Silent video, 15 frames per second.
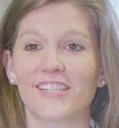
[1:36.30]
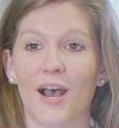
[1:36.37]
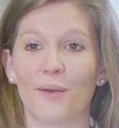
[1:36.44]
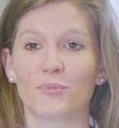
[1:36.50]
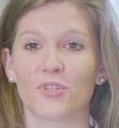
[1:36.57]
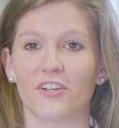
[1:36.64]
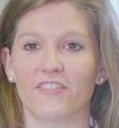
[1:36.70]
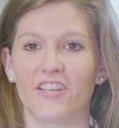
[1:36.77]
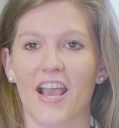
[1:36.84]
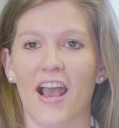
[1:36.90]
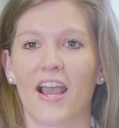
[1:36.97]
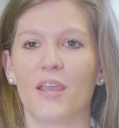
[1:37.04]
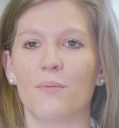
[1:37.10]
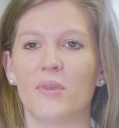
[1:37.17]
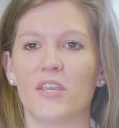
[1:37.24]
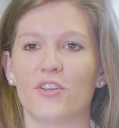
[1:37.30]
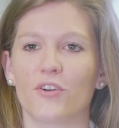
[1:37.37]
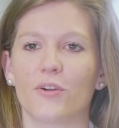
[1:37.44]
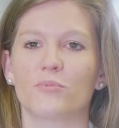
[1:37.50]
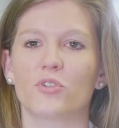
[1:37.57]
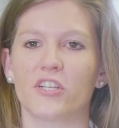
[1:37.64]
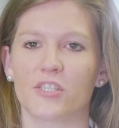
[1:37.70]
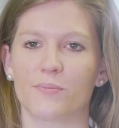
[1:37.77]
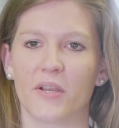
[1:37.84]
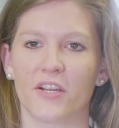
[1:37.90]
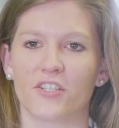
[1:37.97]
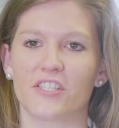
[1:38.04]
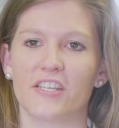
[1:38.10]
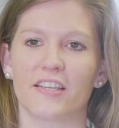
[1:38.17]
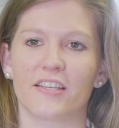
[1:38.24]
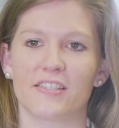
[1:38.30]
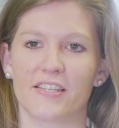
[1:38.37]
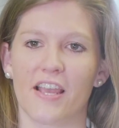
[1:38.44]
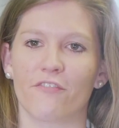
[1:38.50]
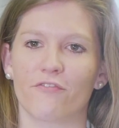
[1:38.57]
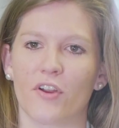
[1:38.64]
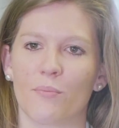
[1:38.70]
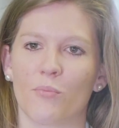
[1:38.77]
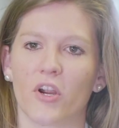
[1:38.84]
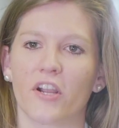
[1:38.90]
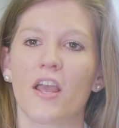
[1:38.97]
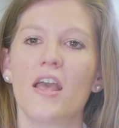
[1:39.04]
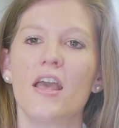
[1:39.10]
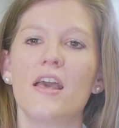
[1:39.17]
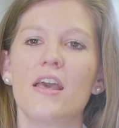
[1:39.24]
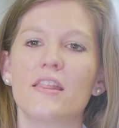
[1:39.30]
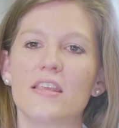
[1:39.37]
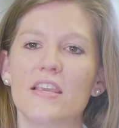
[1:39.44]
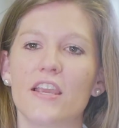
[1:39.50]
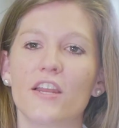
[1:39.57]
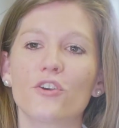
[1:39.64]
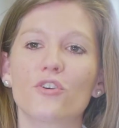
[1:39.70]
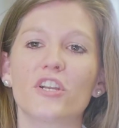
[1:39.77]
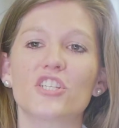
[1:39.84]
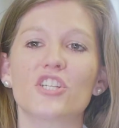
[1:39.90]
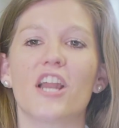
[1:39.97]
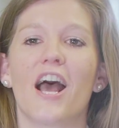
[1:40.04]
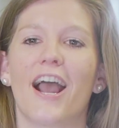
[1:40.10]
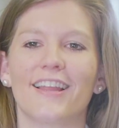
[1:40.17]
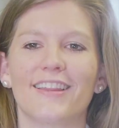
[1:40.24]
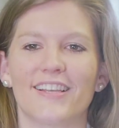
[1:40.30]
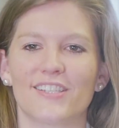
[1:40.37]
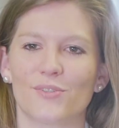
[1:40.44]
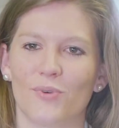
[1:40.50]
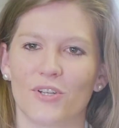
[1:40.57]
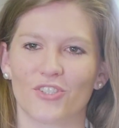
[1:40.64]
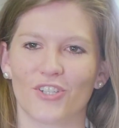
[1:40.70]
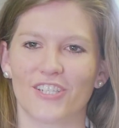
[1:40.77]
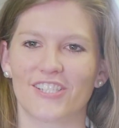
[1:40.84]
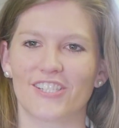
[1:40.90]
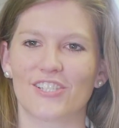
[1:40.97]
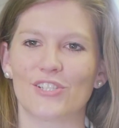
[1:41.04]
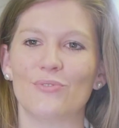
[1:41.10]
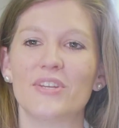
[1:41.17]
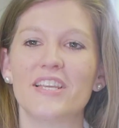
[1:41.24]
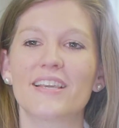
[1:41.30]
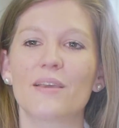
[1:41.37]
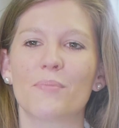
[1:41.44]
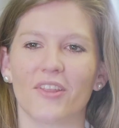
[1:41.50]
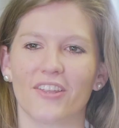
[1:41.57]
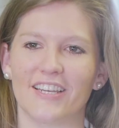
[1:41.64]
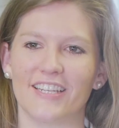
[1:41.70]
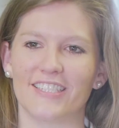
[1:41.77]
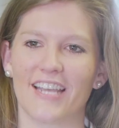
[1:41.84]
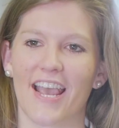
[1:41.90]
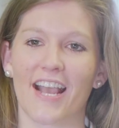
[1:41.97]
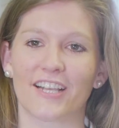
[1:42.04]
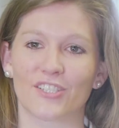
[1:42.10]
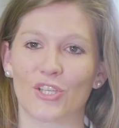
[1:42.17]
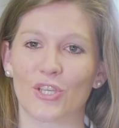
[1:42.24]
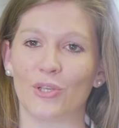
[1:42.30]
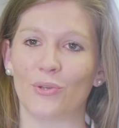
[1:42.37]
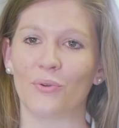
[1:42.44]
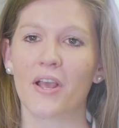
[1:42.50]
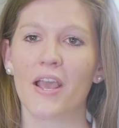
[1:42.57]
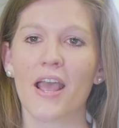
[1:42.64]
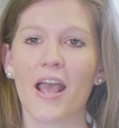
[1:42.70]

adopter of the IAB Europe Transparency and Consent Framework, the integration highlights OneTrust's unique ability to execute,